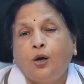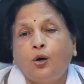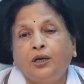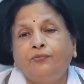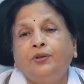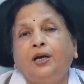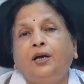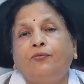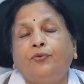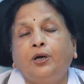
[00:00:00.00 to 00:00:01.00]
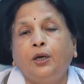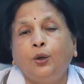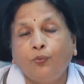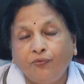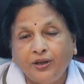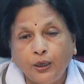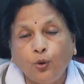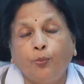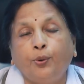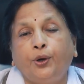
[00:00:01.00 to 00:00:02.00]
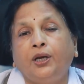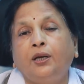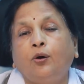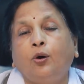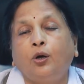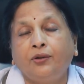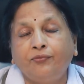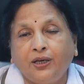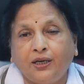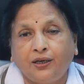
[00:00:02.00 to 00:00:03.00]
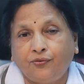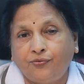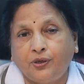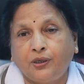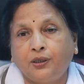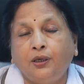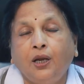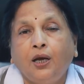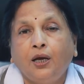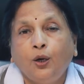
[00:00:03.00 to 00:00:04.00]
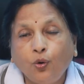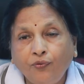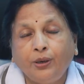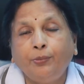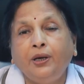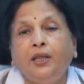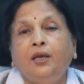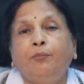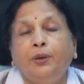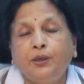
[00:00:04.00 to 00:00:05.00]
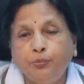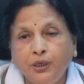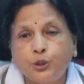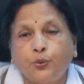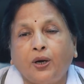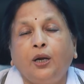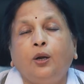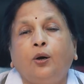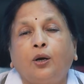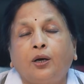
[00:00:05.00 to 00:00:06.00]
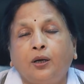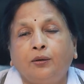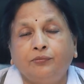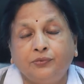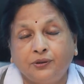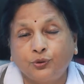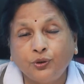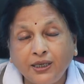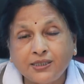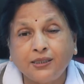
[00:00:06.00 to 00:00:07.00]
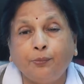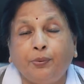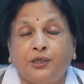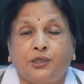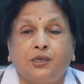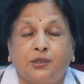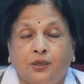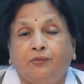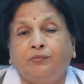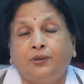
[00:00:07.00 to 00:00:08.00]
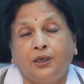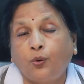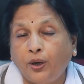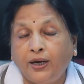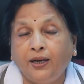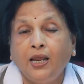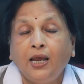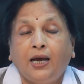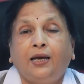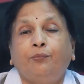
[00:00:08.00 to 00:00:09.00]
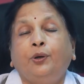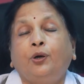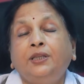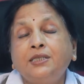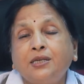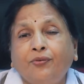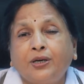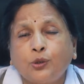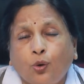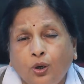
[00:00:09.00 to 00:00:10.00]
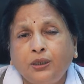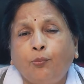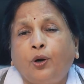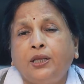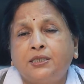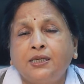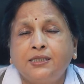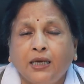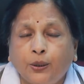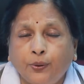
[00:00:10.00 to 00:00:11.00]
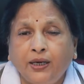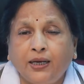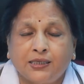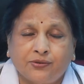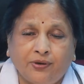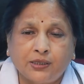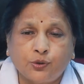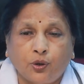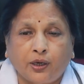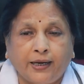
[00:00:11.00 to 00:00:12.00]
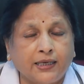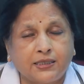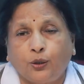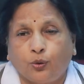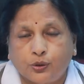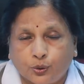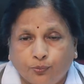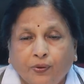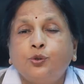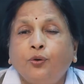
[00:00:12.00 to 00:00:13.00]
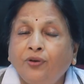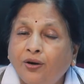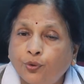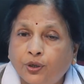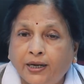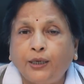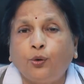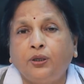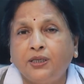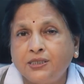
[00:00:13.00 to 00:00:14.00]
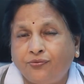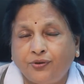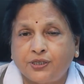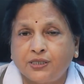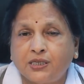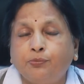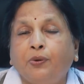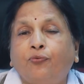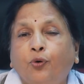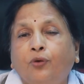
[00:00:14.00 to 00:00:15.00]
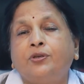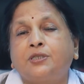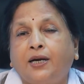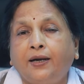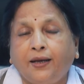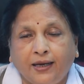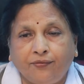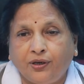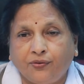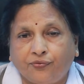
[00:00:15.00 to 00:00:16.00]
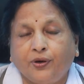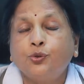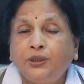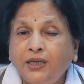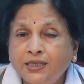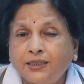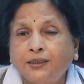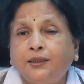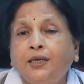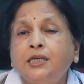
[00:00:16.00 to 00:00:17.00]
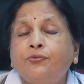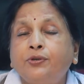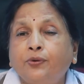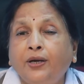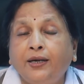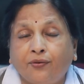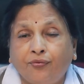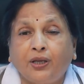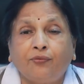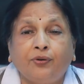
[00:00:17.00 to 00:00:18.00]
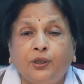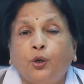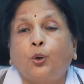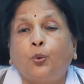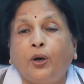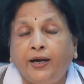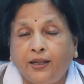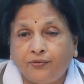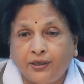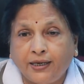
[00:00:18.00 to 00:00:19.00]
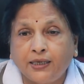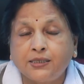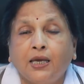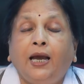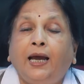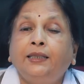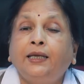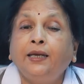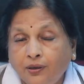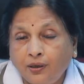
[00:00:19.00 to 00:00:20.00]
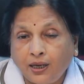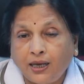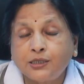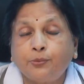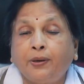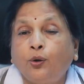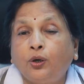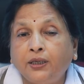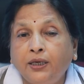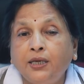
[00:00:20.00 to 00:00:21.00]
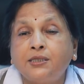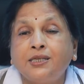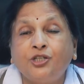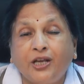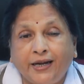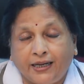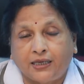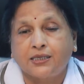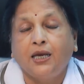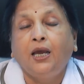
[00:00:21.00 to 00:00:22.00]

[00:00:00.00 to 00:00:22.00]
or if they have a very low protein, or if they have low vitamin D, B12, or so these are the patients, the quality, because this affects all the body cells equally as well as your egg cell also. So we have to correct all these deficiencies before we start IVF. So these are the things which will interfere with your quality of the eggs. And then last but not the least is genetics.